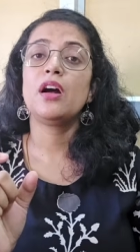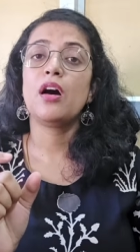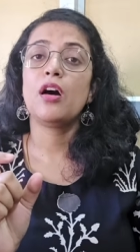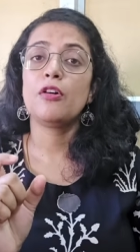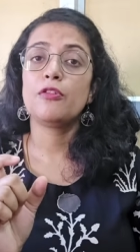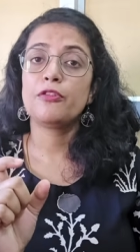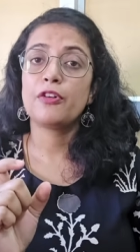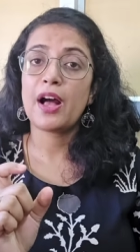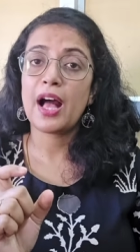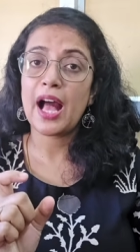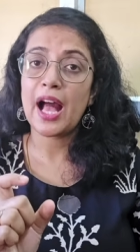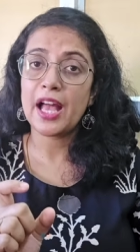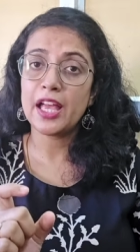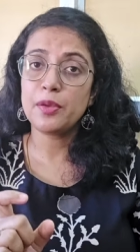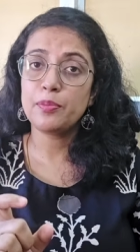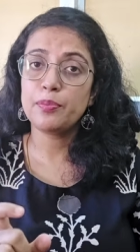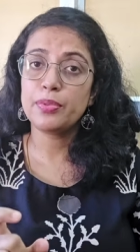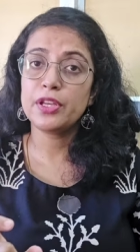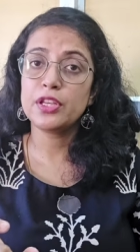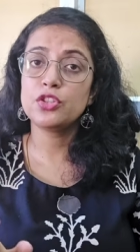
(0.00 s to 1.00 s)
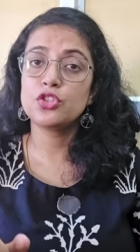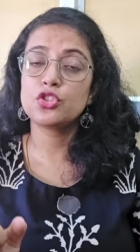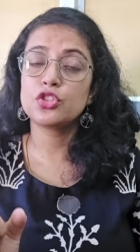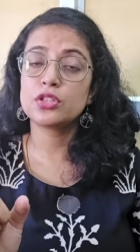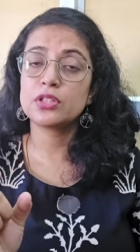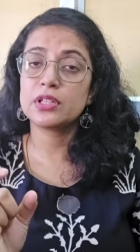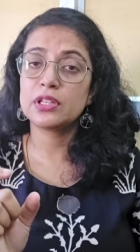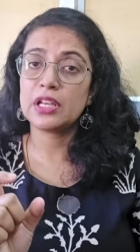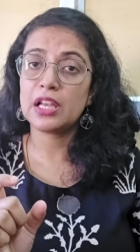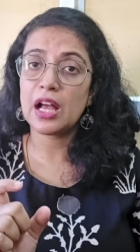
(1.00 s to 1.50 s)
of high
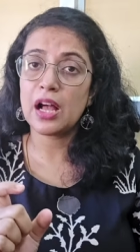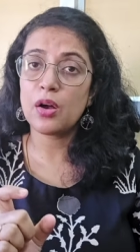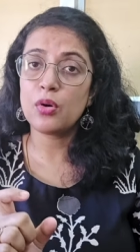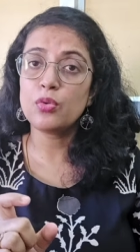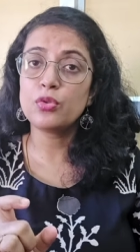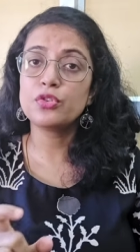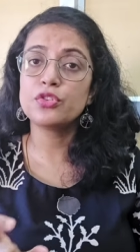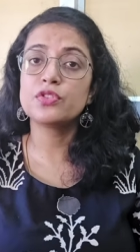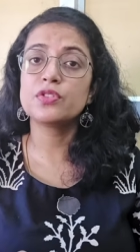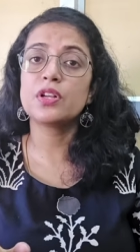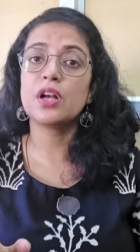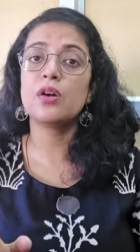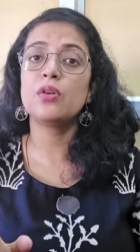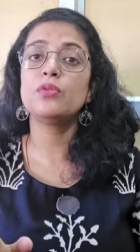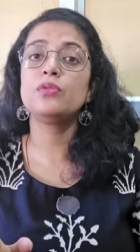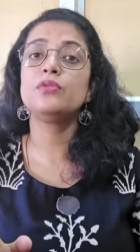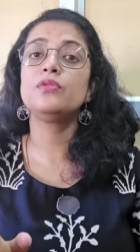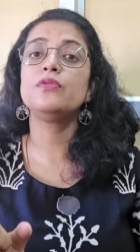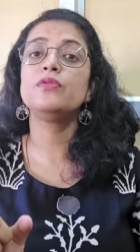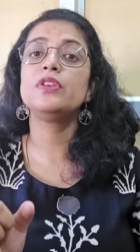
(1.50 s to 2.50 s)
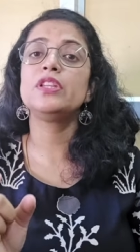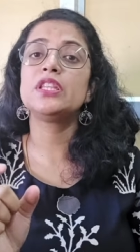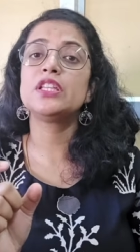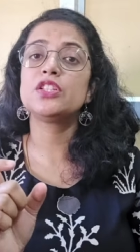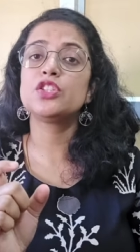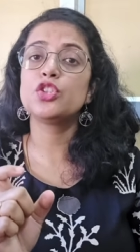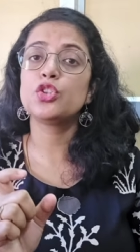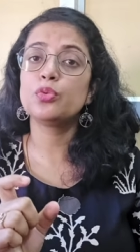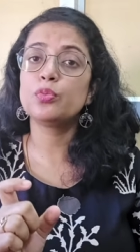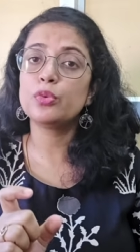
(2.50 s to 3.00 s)
pitched loud sound with a
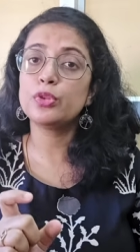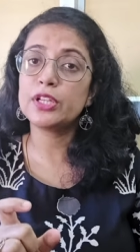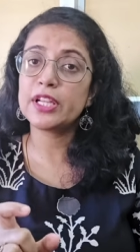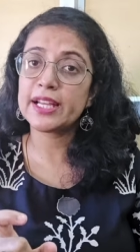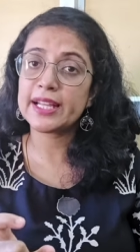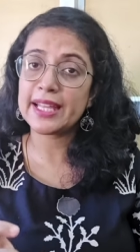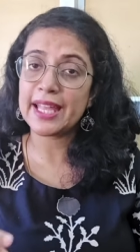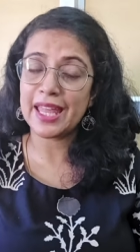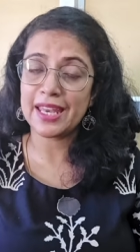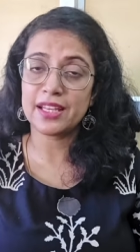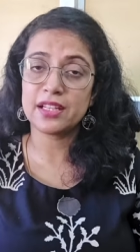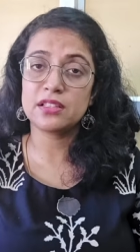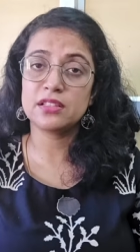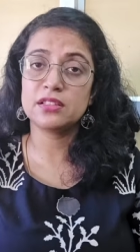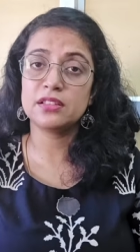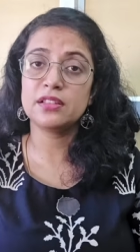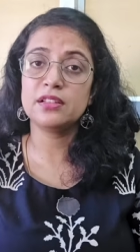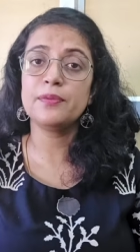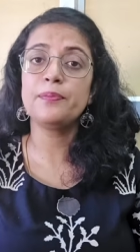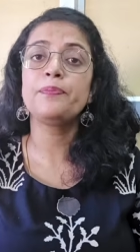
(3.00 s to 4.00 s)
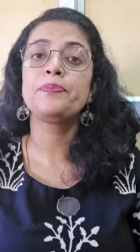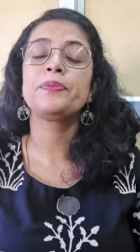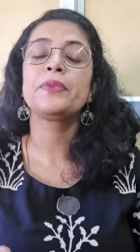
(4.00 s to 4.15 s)
tubular character,